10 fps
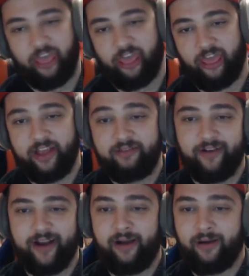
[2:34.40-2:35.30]
Even right
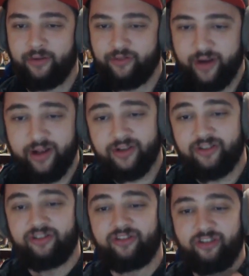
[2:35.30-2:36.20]
now, I was trying on
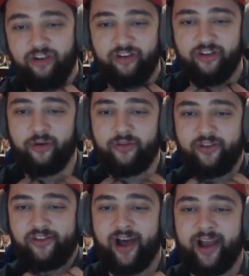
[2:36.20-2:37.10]
shirts to go with this
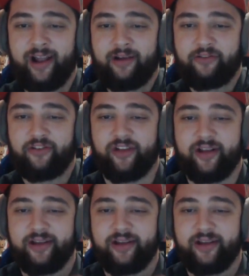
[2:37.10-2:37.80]
tie, and I was just like...